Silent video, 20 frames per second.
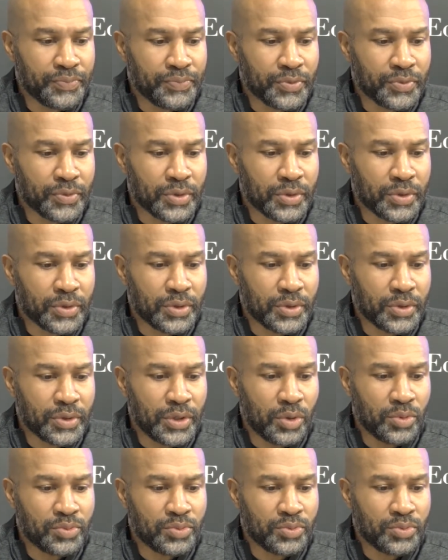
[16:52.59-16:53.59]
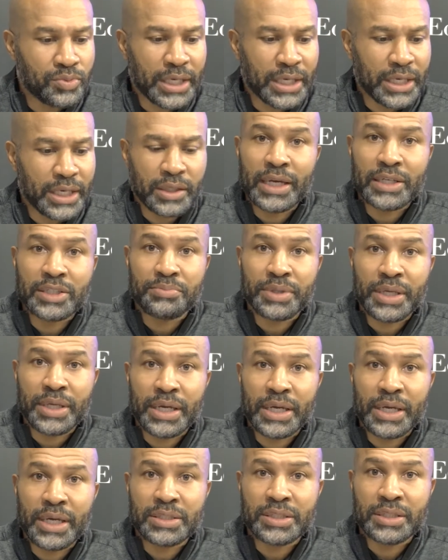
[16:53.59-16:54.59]
you know, take a look at some things
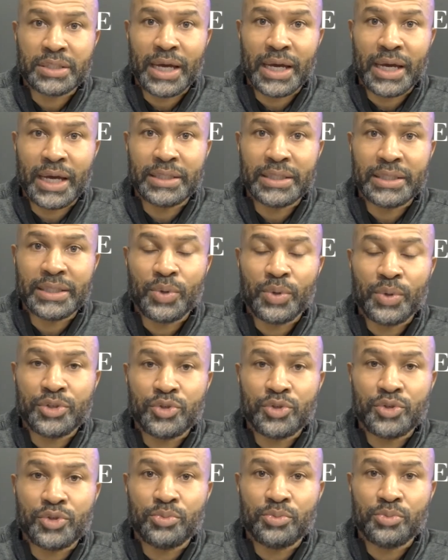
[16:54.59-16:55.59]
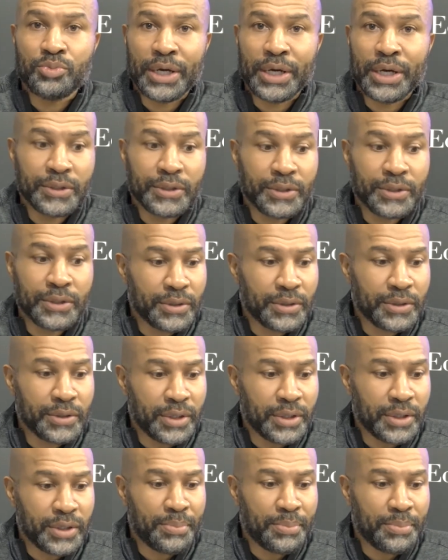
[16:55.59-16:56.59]
tonight that we can do better and prepare
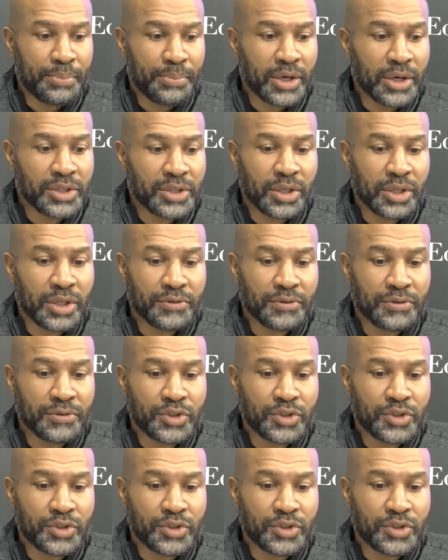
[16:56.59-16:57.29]
ourselves to,